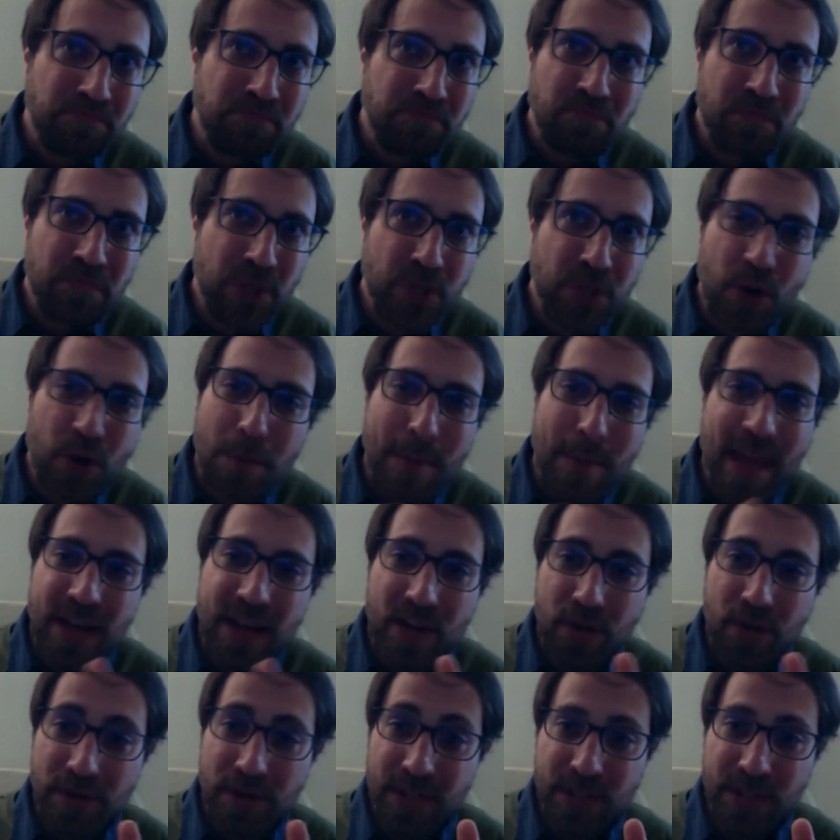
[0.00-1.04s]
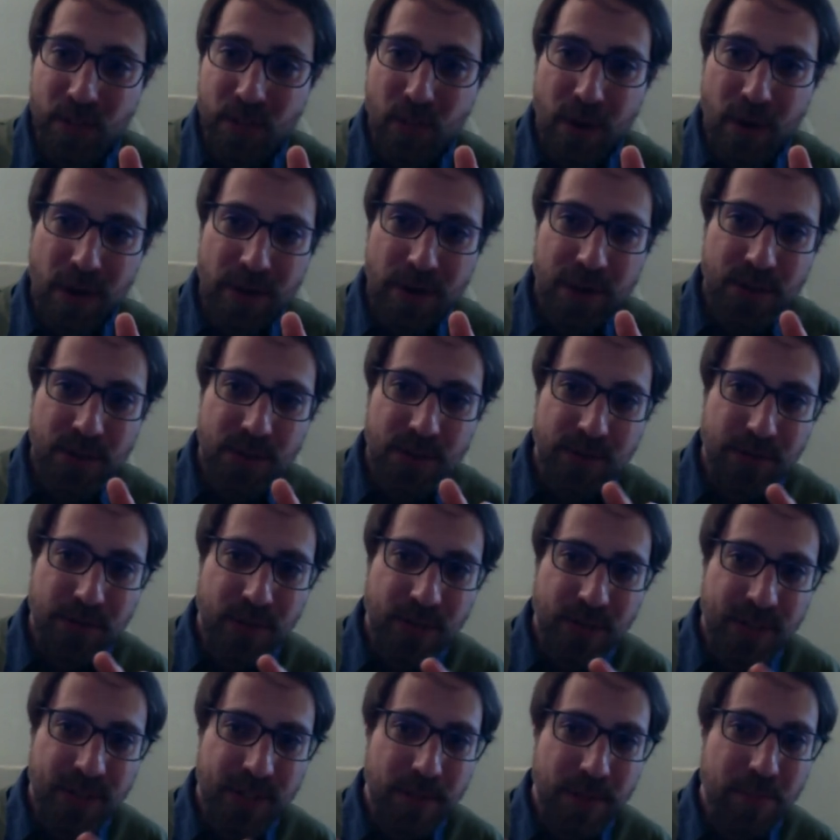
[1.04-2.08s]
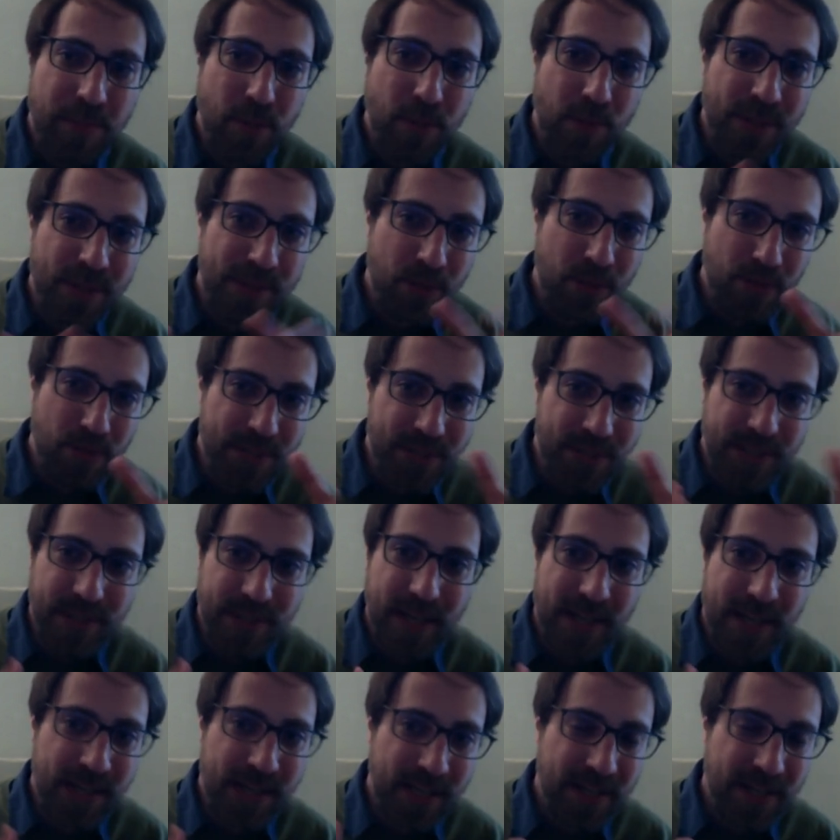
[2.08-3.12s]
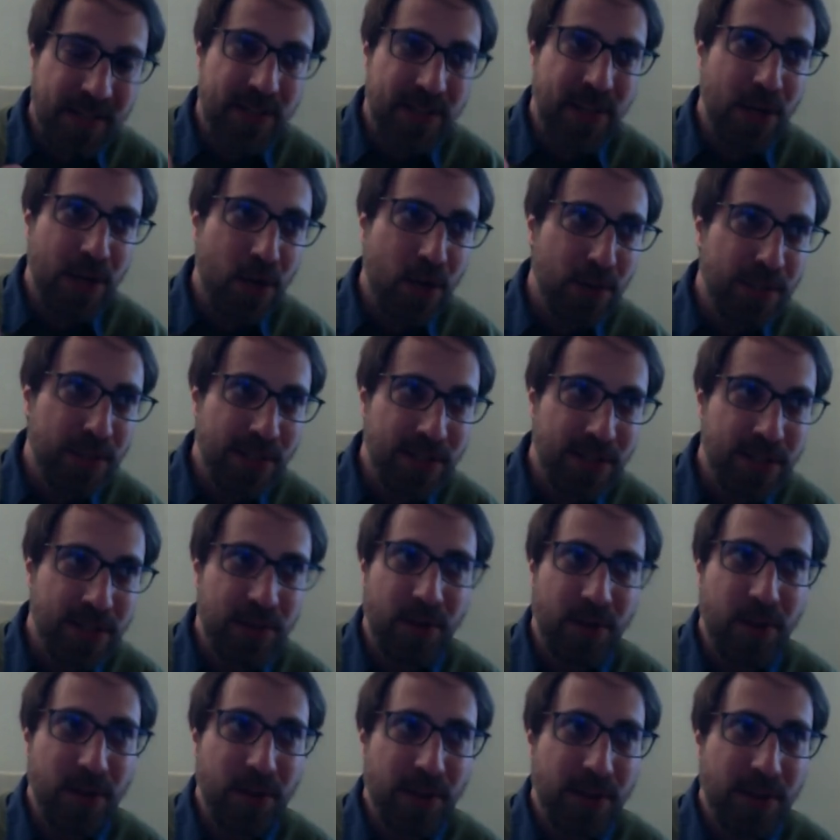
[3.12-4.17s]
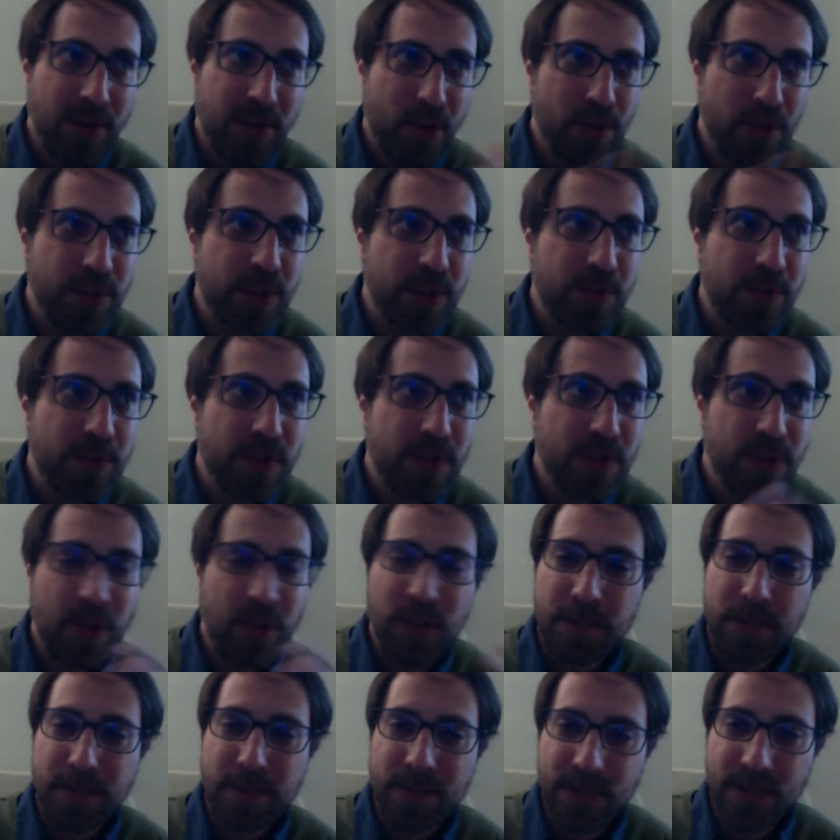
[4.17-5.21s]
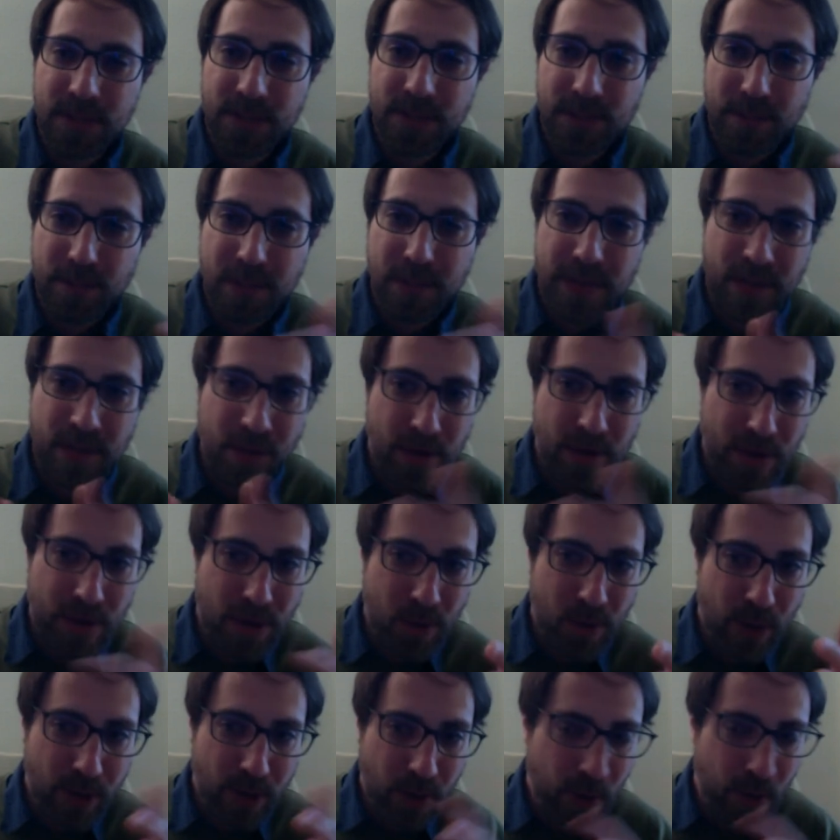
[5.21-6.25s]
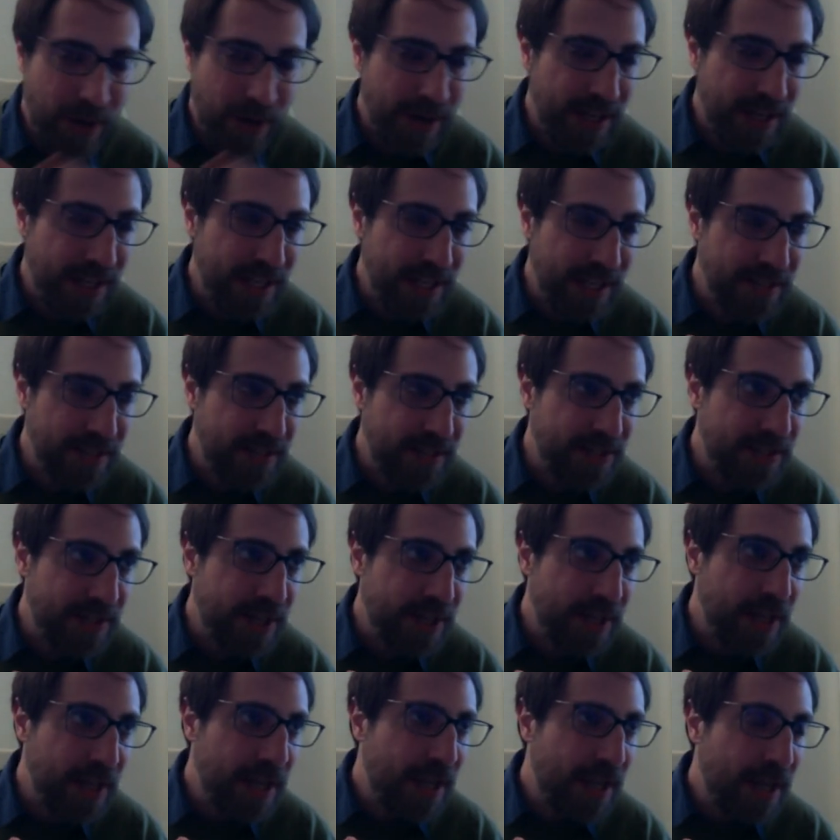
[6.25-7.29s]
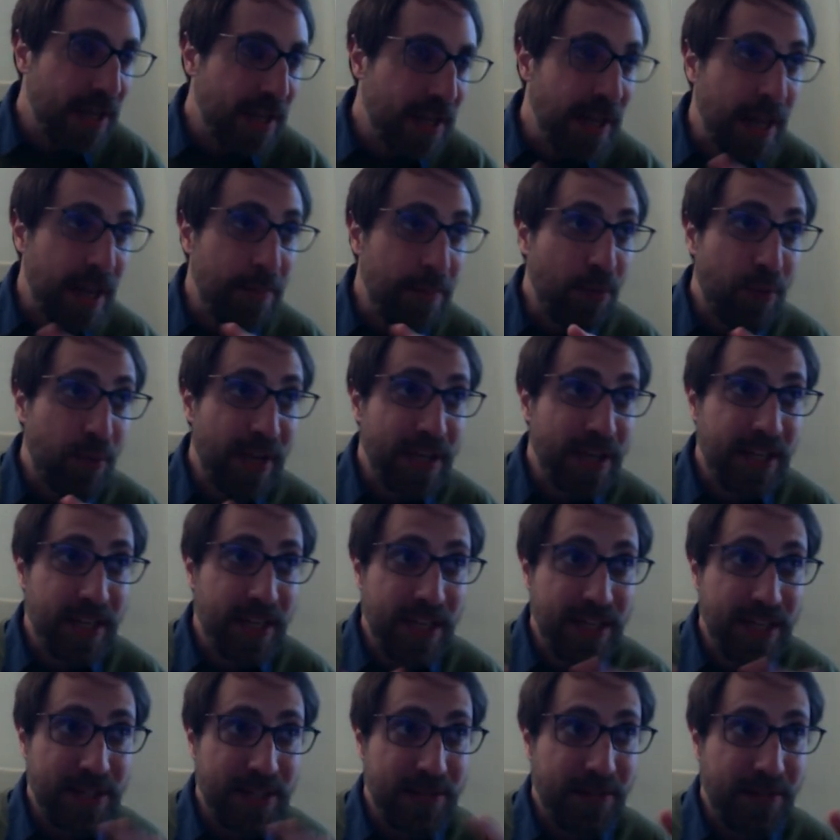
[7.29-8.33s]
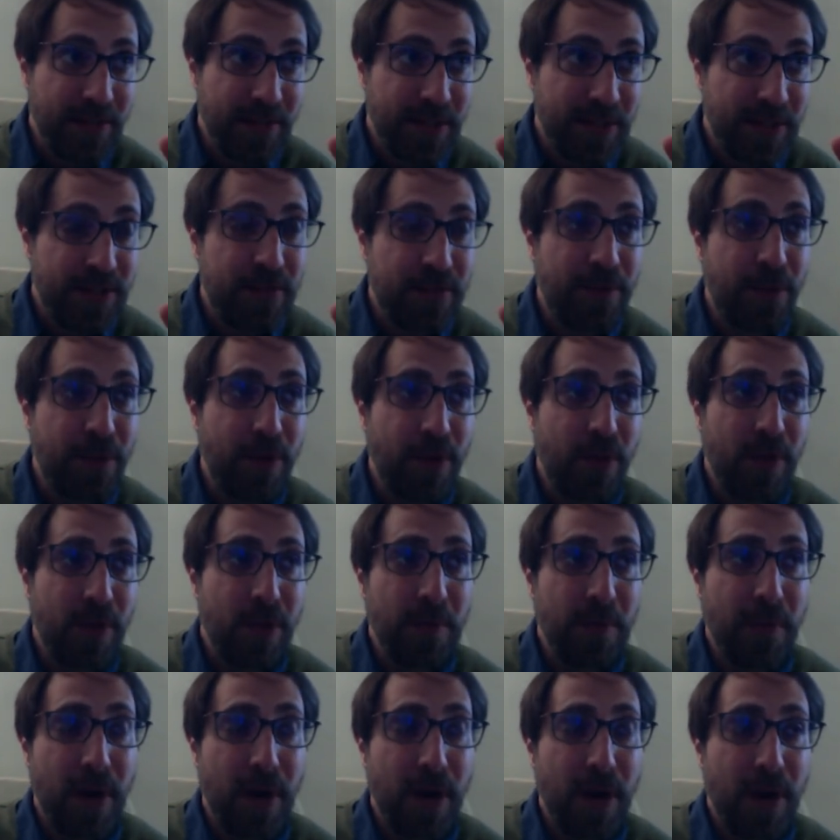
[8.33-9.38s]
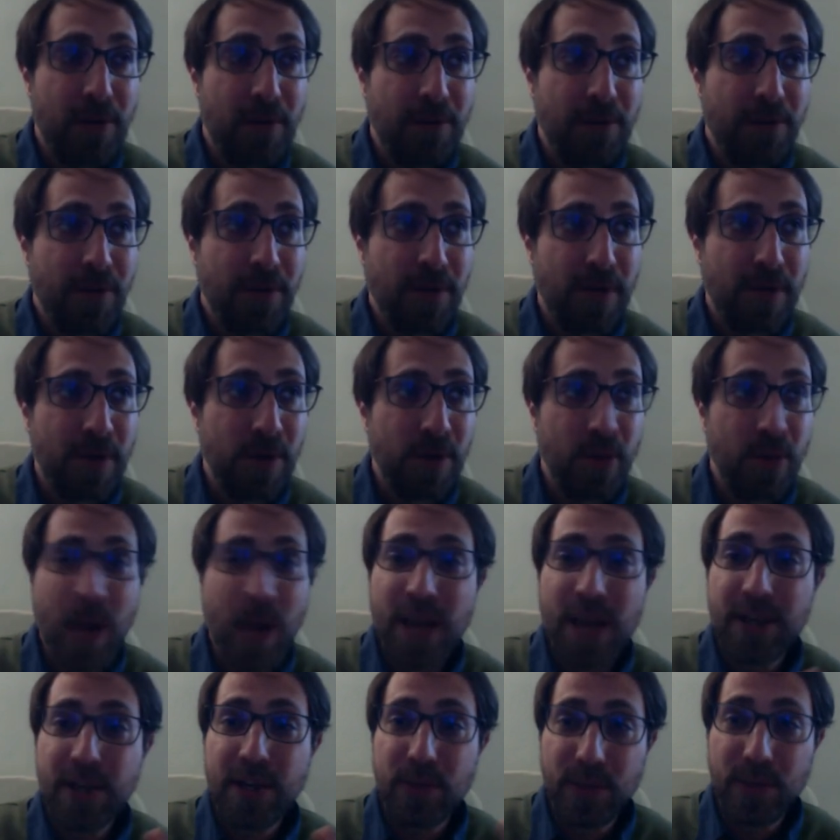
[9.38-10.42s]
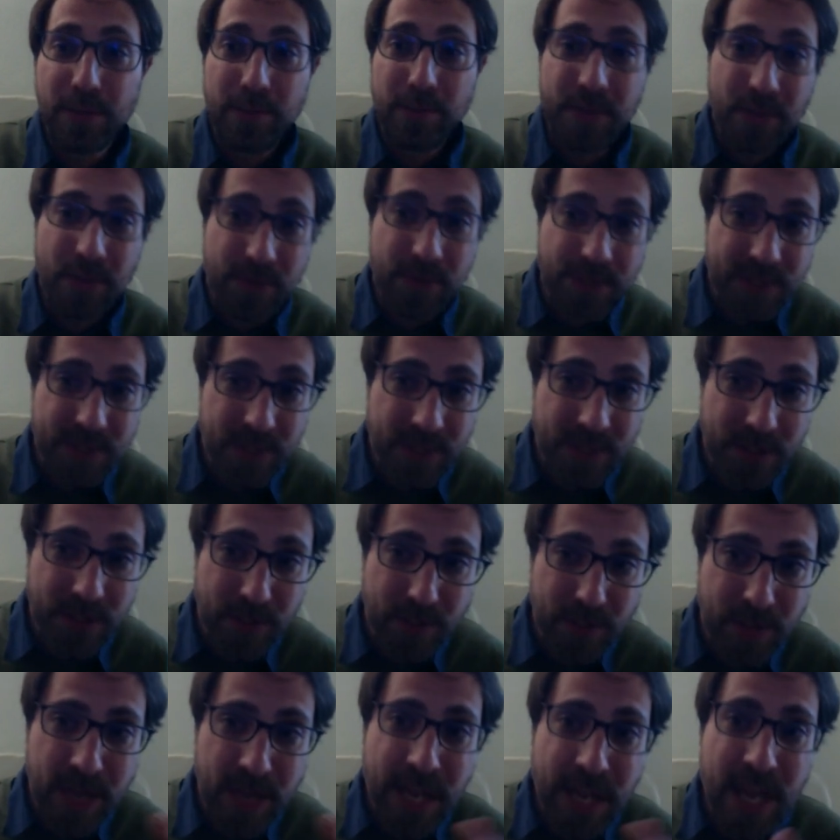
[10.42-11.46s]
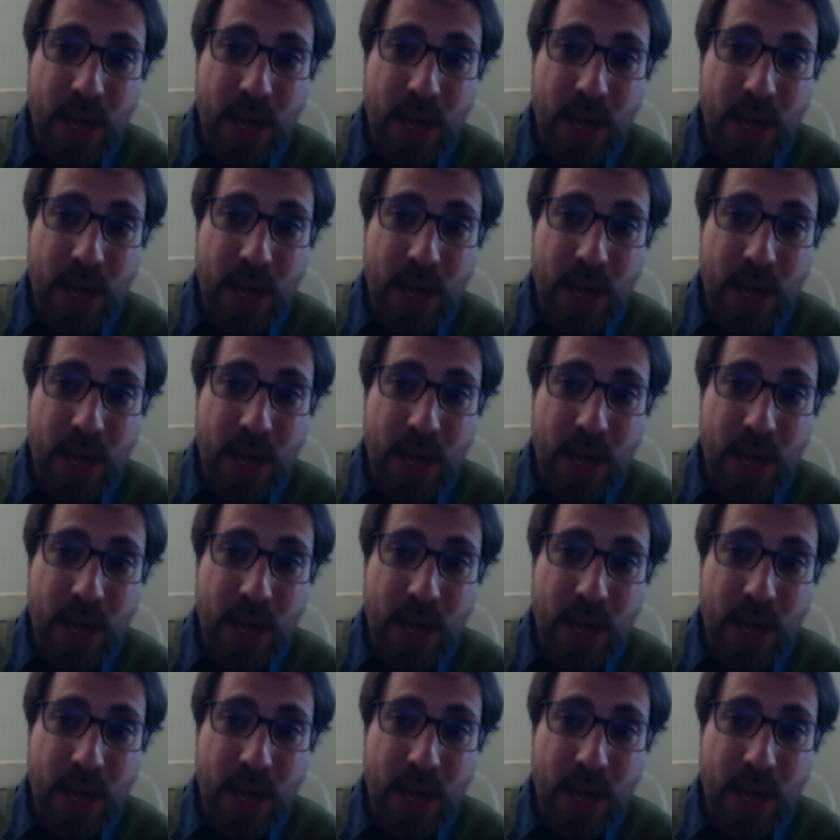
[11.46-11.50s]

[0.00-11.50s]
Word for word: you know many of his works for example we, we see that in his notes in his early notes on solipsism and uh, where, where he's elaborating his first form of uh, radical empiricism